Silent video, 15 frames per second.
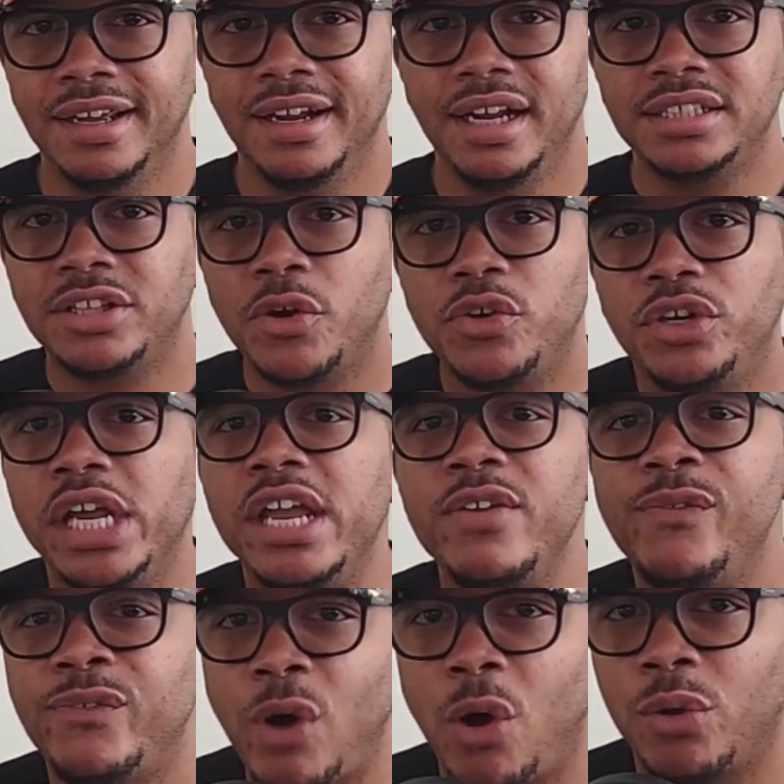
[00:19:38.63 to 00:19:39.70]
It's their
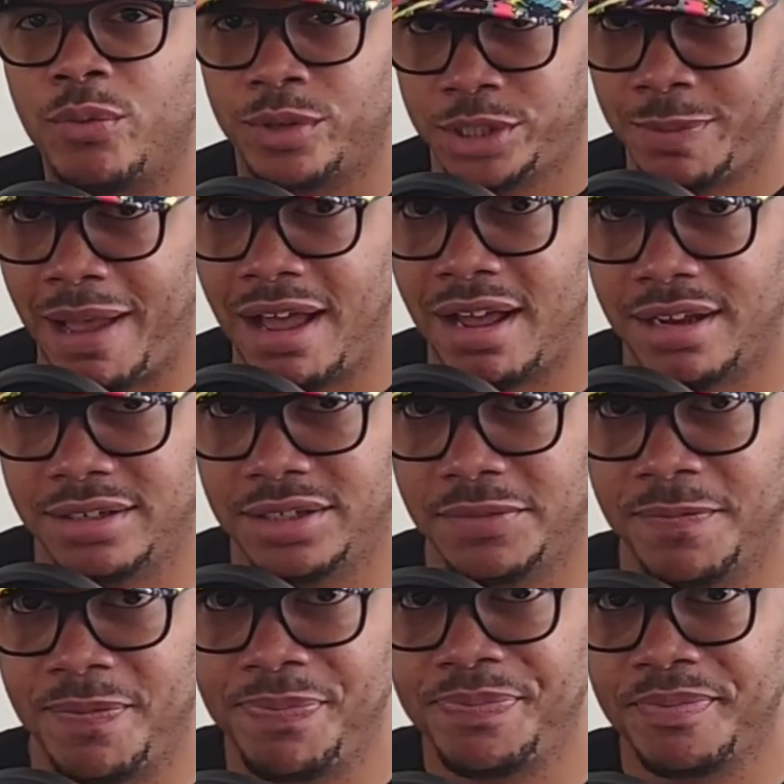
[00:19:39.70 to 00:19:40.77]
default response.
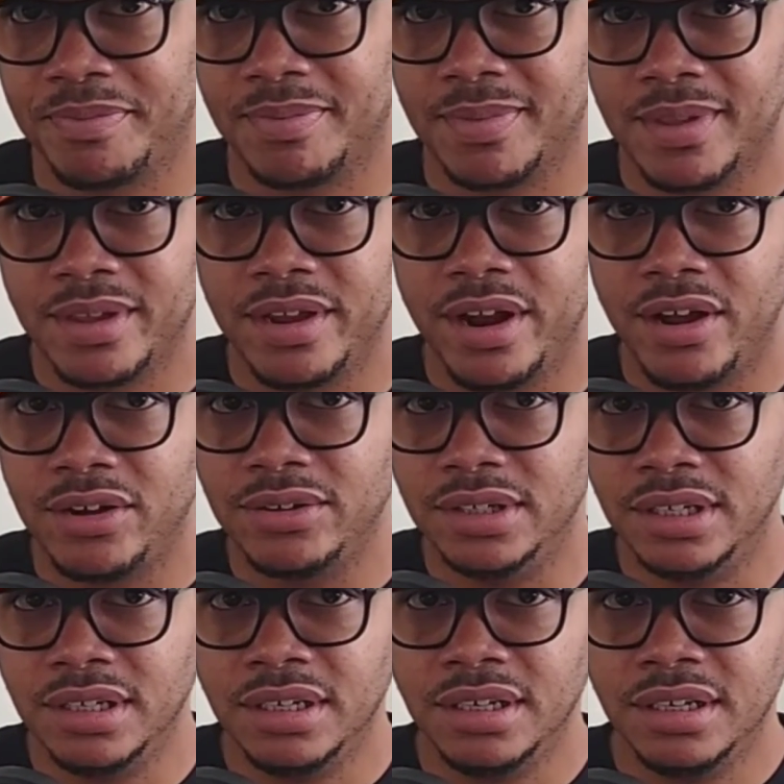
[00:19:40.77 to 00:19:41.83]

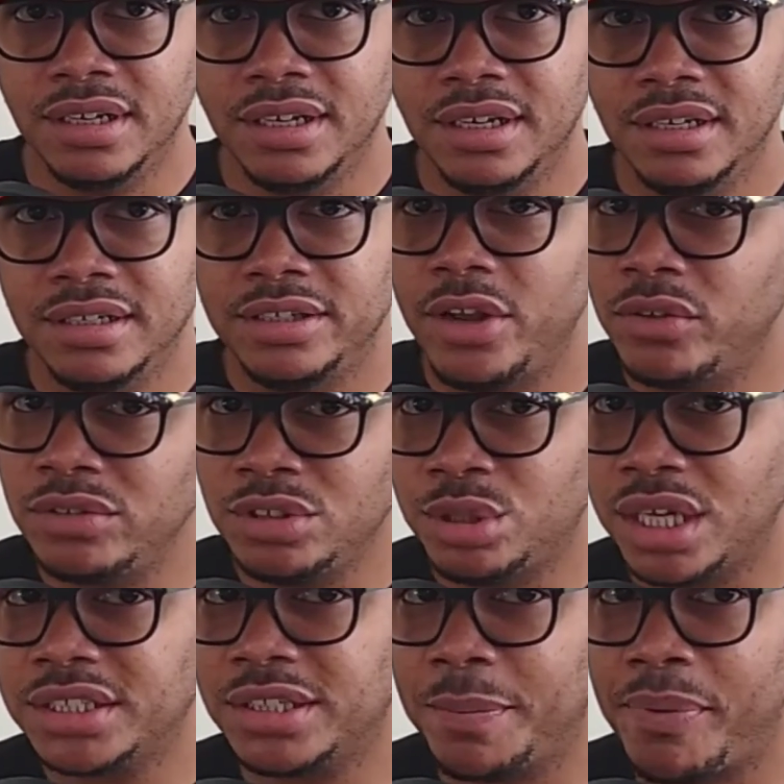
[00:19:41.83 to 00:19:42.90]
Don't
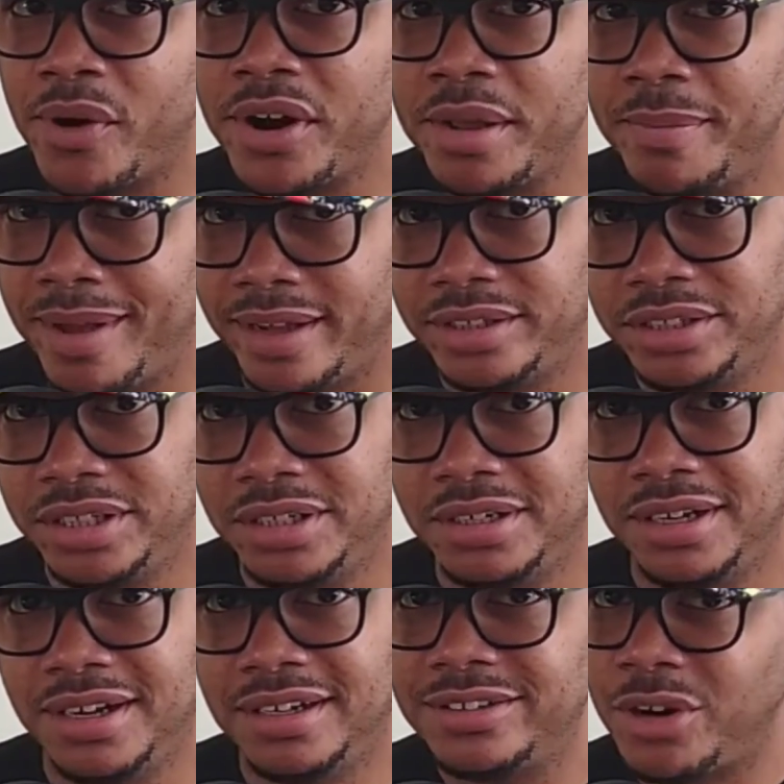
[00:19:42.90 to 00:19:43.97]
trust a pretty bitch.
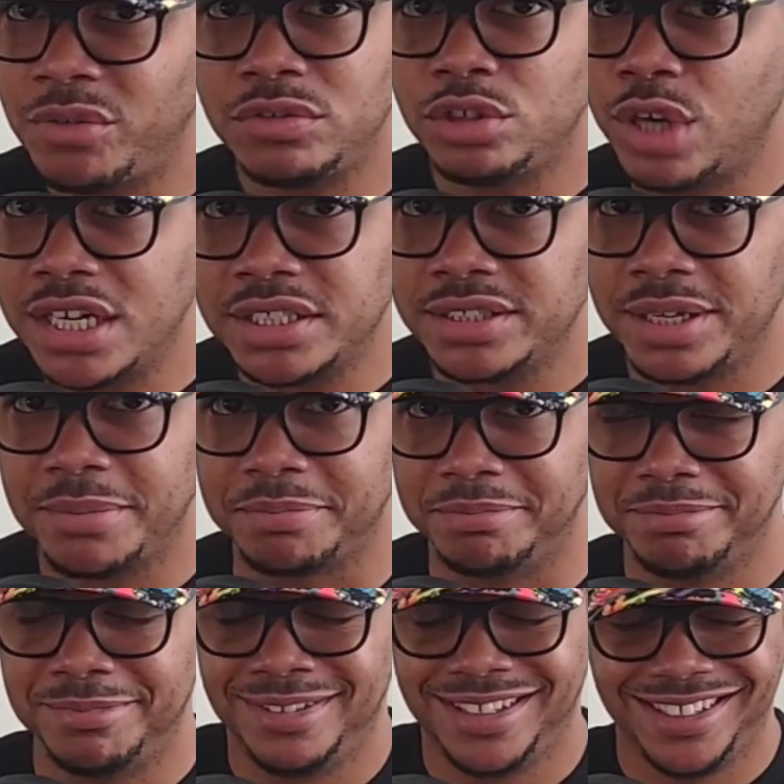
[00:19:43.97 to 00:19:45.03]
Don't trust
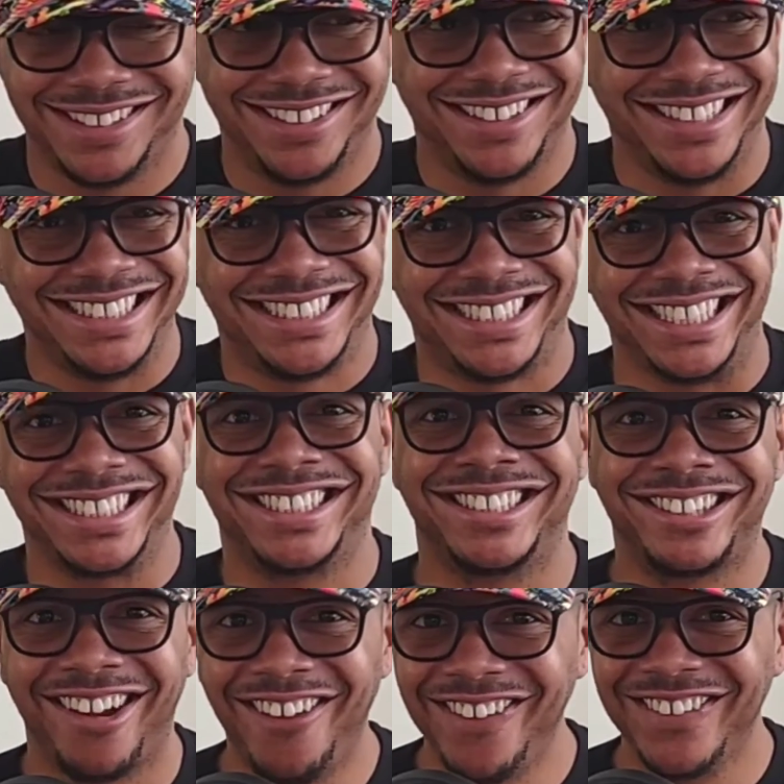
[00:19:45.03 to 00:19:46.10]
them.
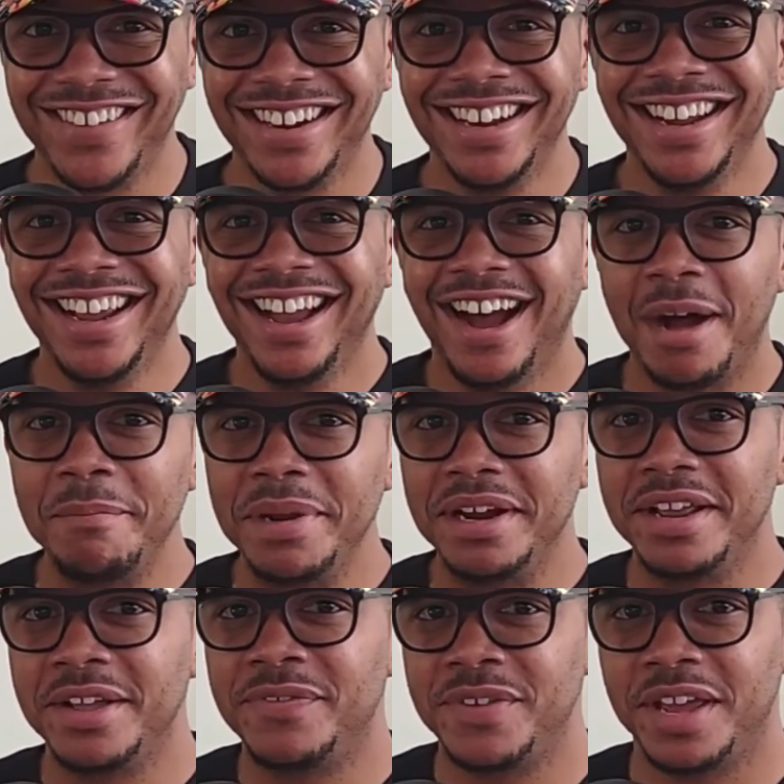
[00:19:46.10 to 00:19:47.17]
Just don't. I
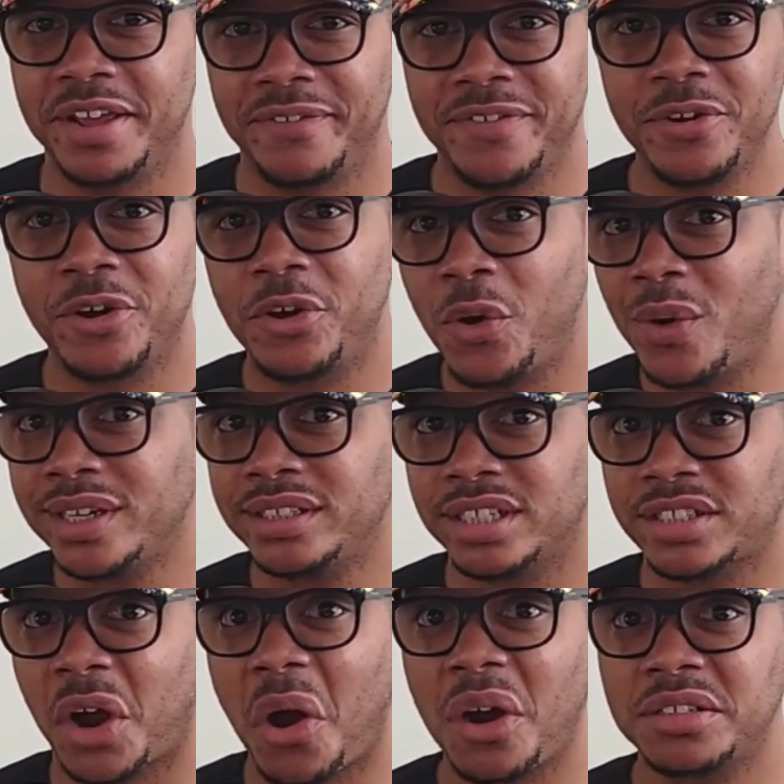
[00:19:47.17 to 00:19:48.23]
mean, if you're going
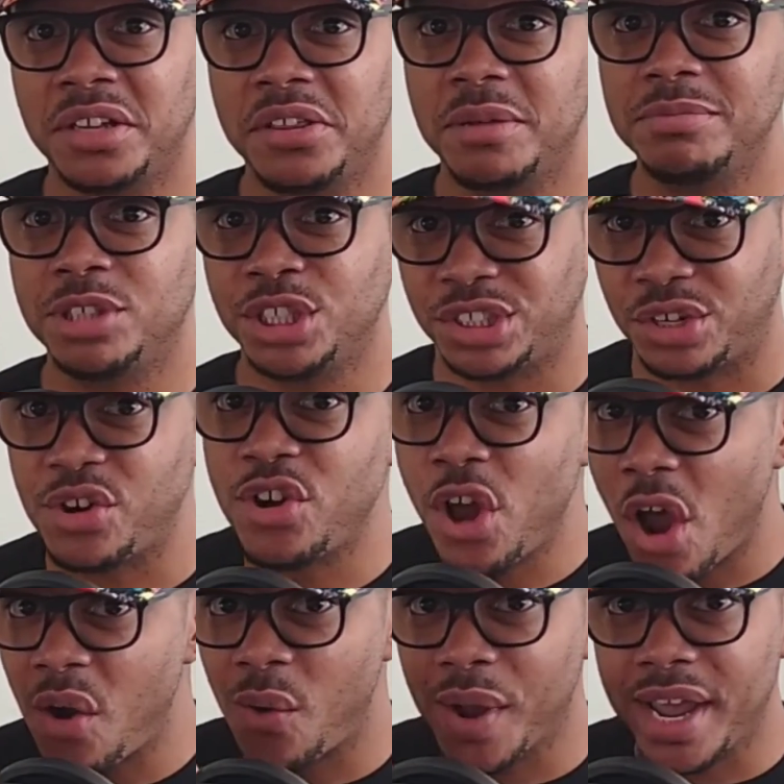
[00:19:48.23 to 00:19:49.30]
to talk to them, just
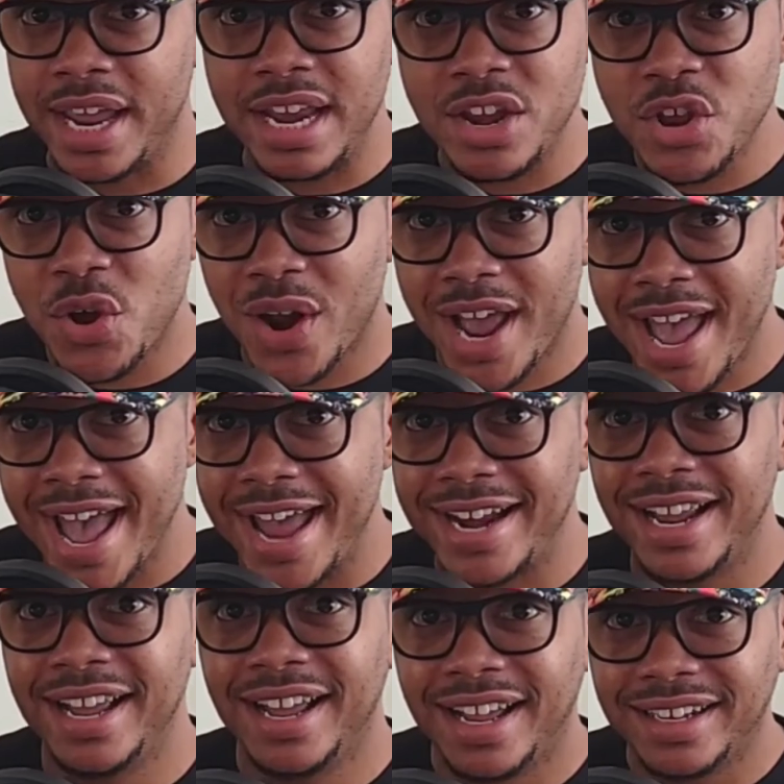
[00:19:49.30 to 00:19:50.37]
know in your
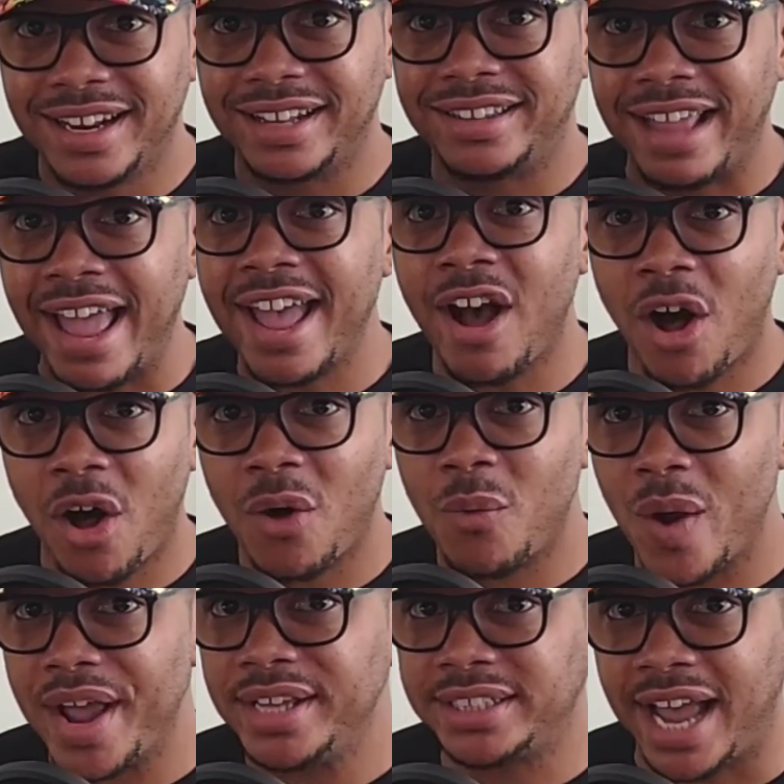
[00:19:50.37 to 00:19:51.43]
head that they
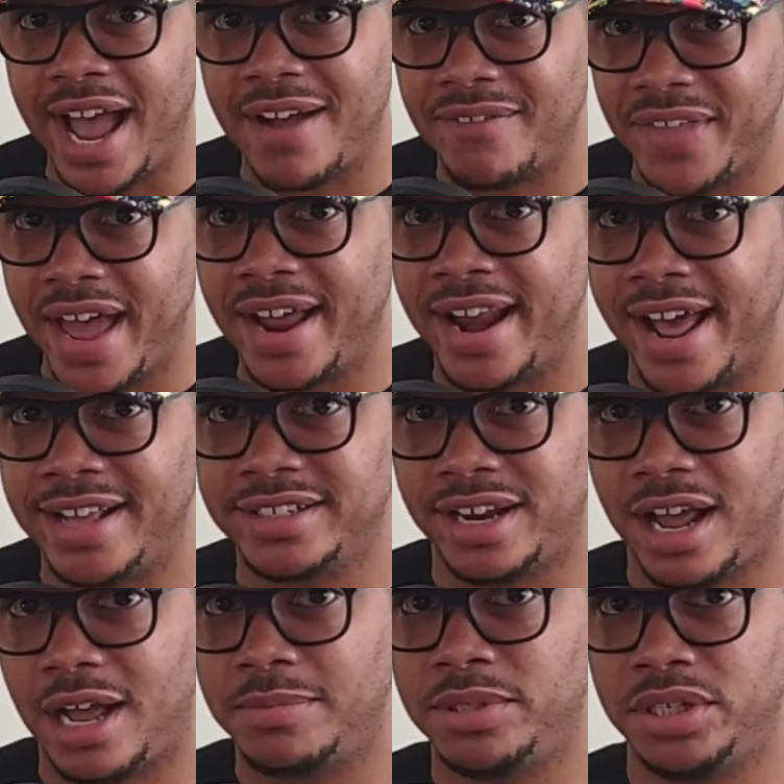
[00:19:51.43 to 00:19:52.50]
always have that as
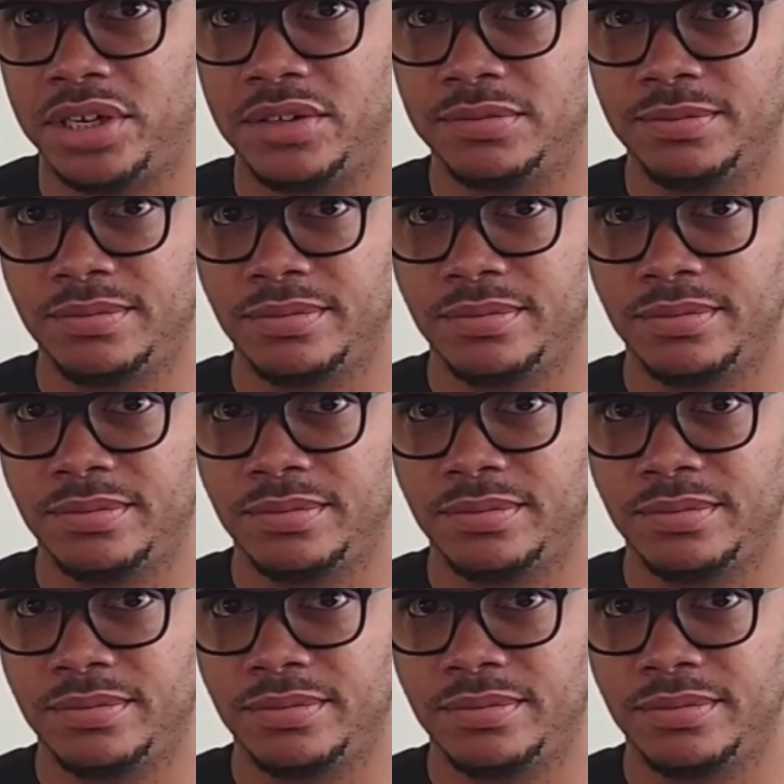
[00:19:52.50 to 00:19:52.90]
an option.